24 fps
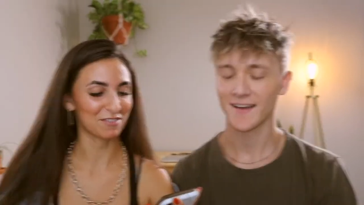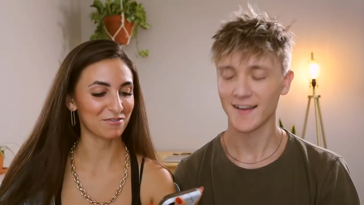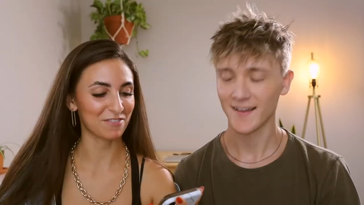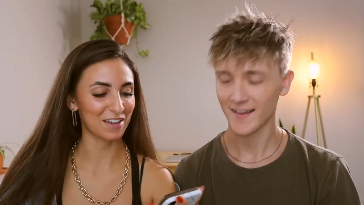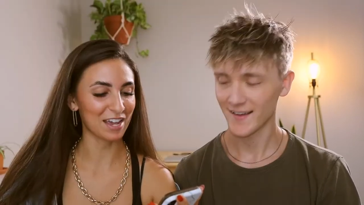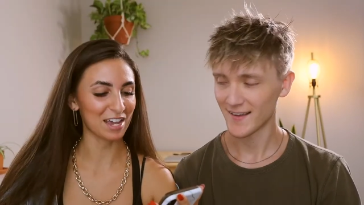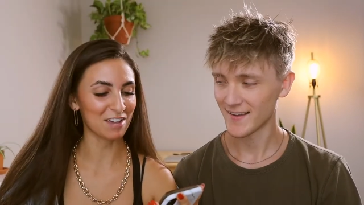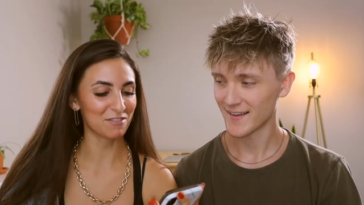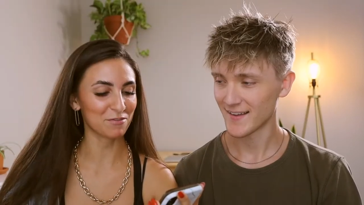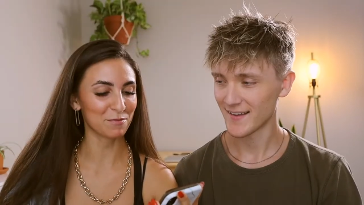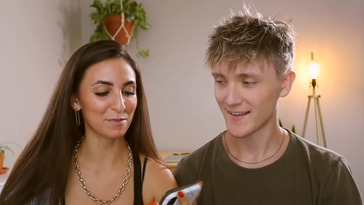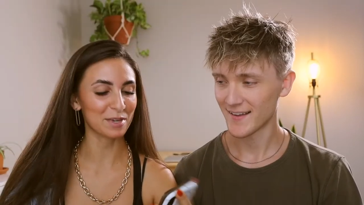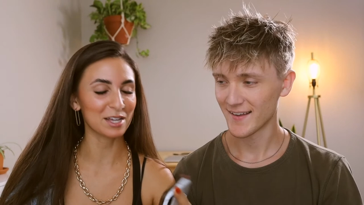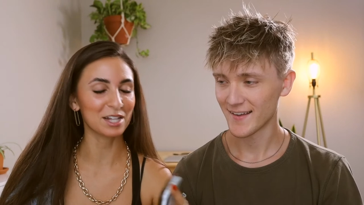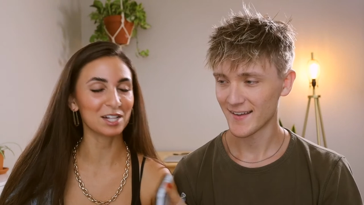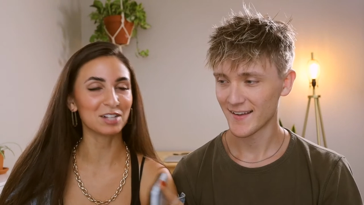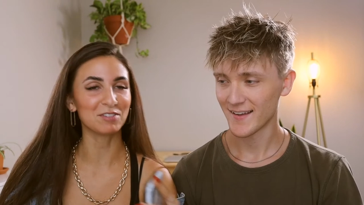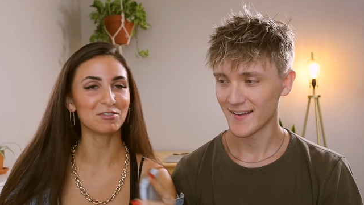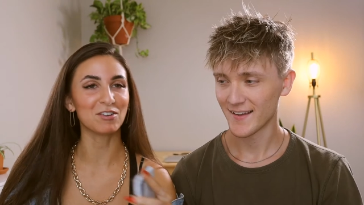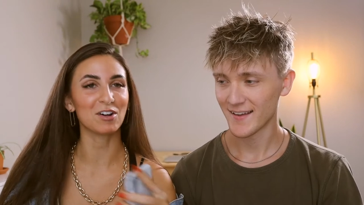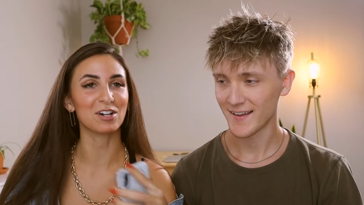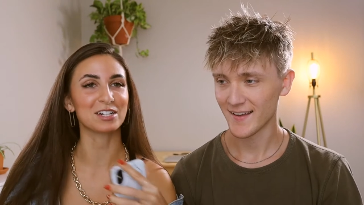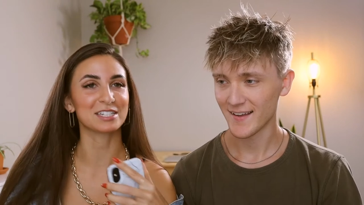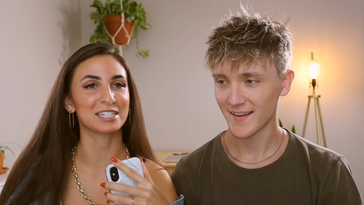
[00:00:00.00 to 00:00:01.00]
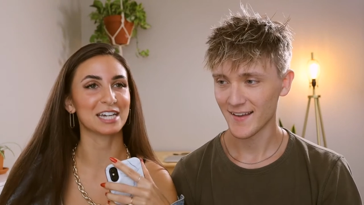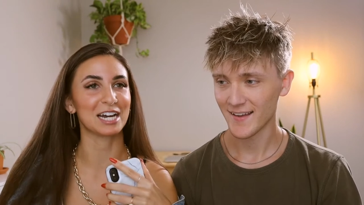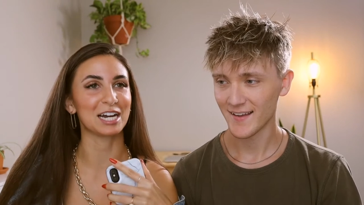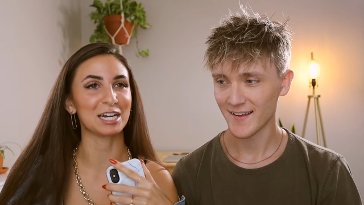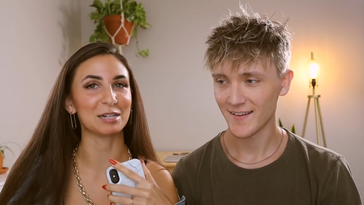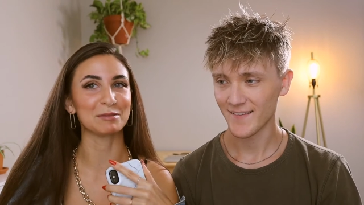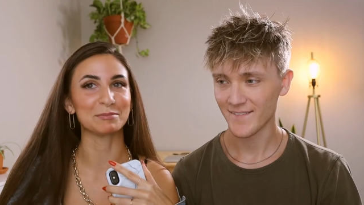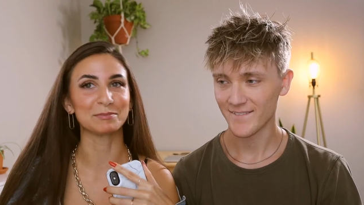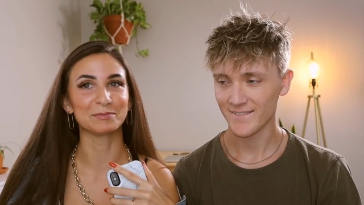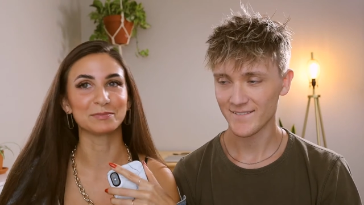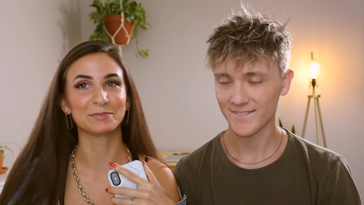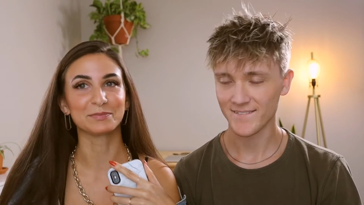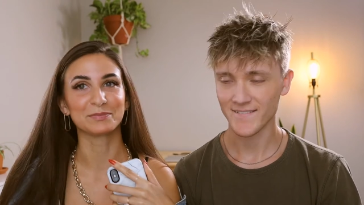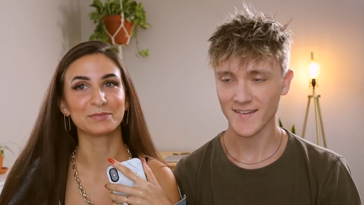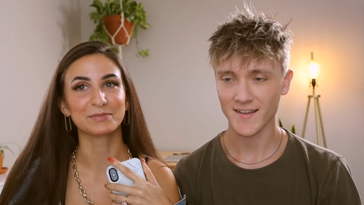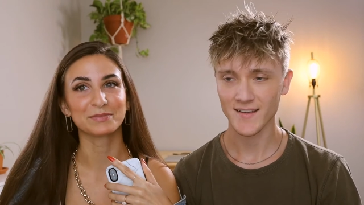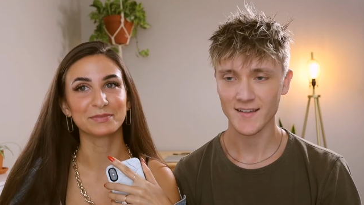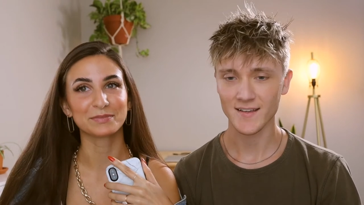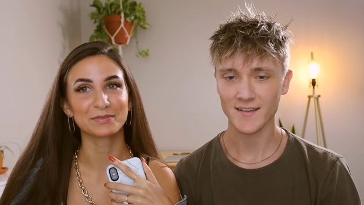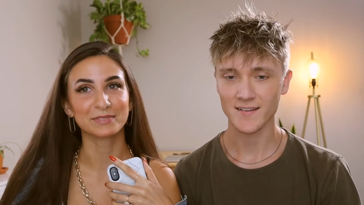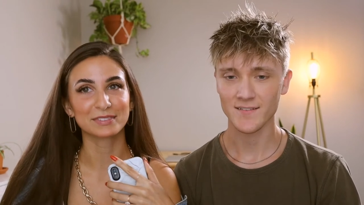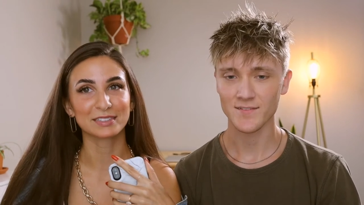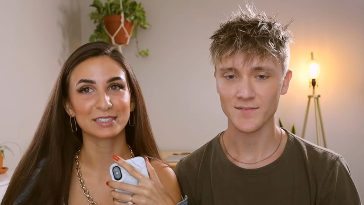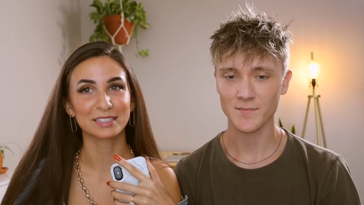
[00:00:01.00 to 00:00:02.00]
Speaker 1: Fave meal of all time.
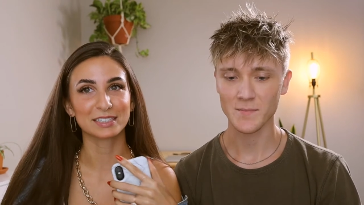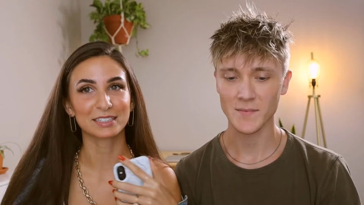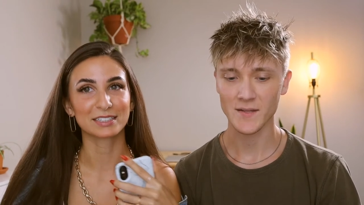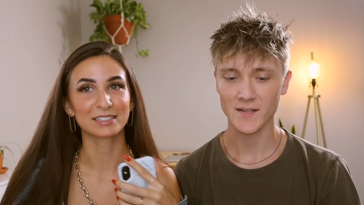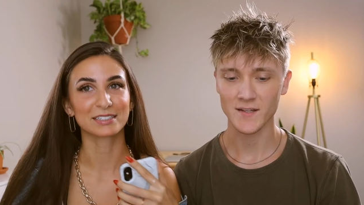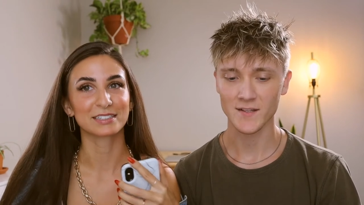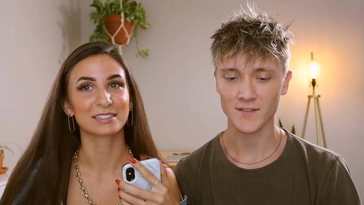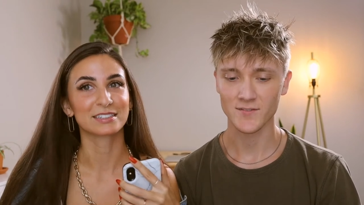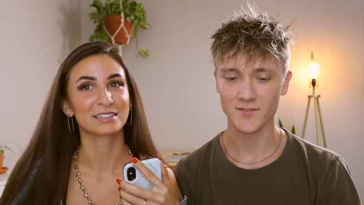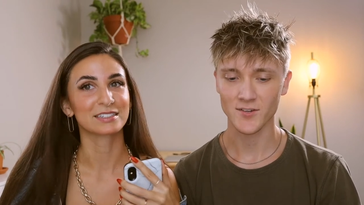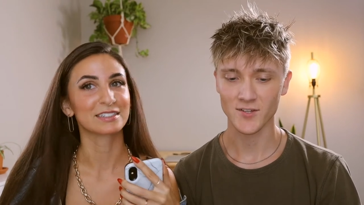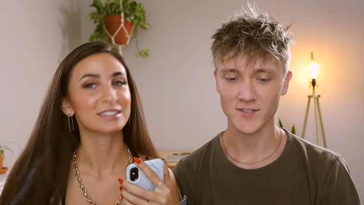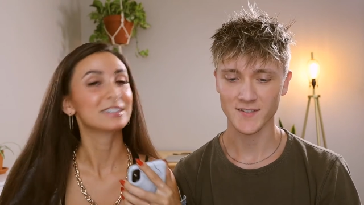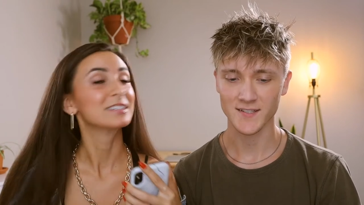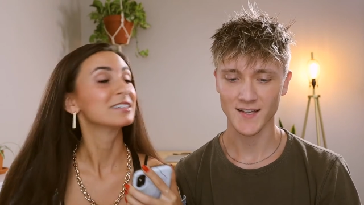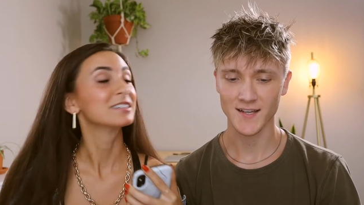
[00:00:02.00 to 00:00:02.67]
Speaker 2: Fave meal of all